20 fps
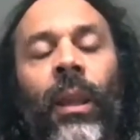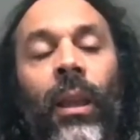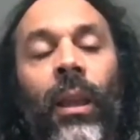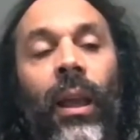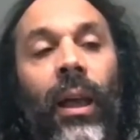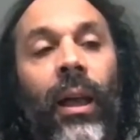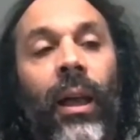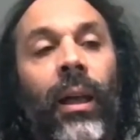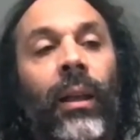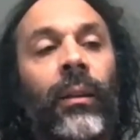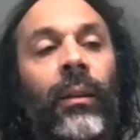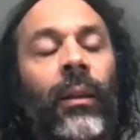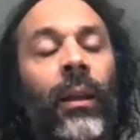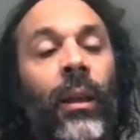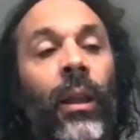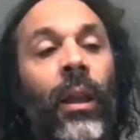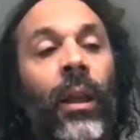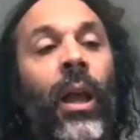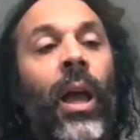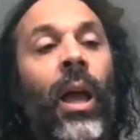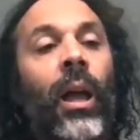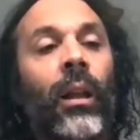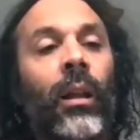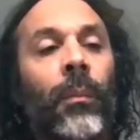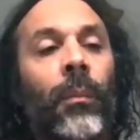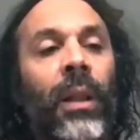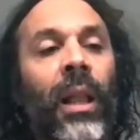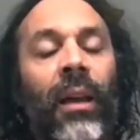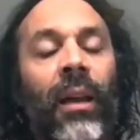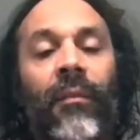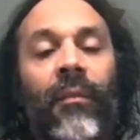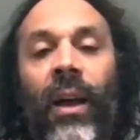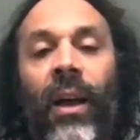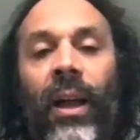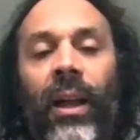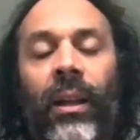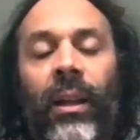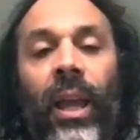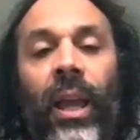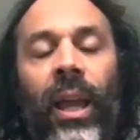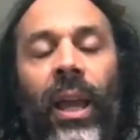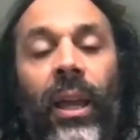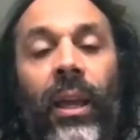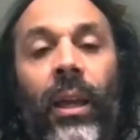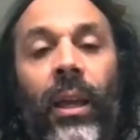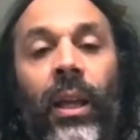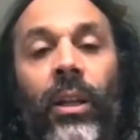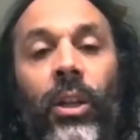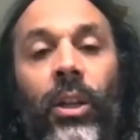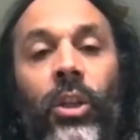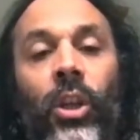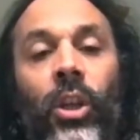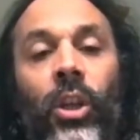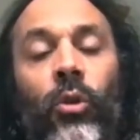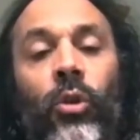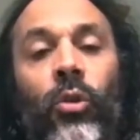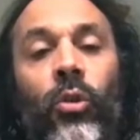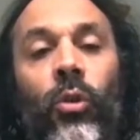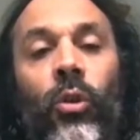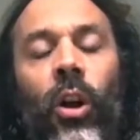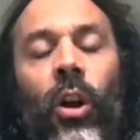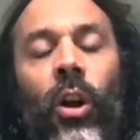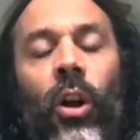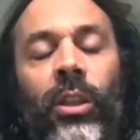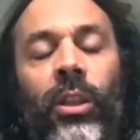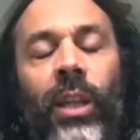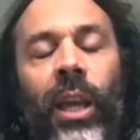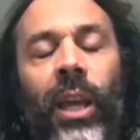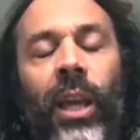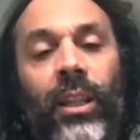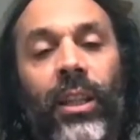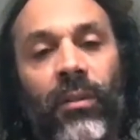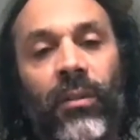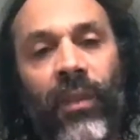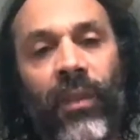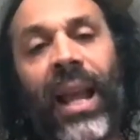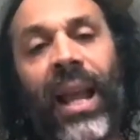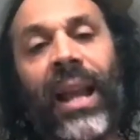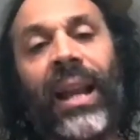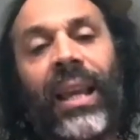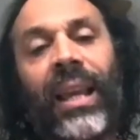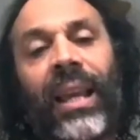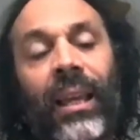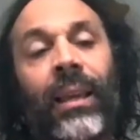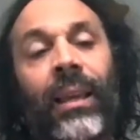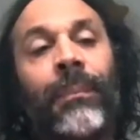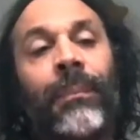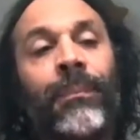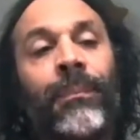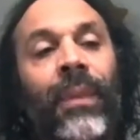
And applying that in a social context, then any